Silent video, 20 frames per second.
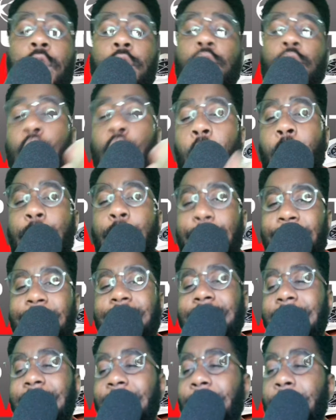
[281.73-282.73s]
to go for the
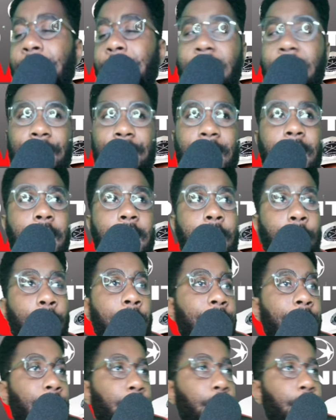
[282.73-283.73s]
second half.
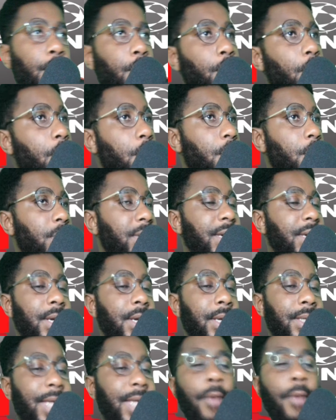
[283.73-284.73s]
We've ensured
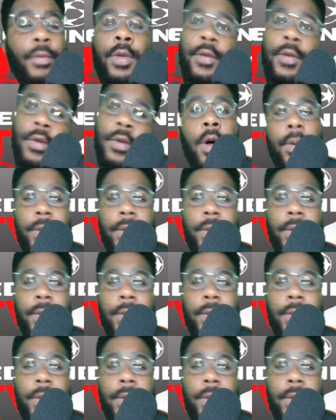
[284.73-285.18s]
that we've got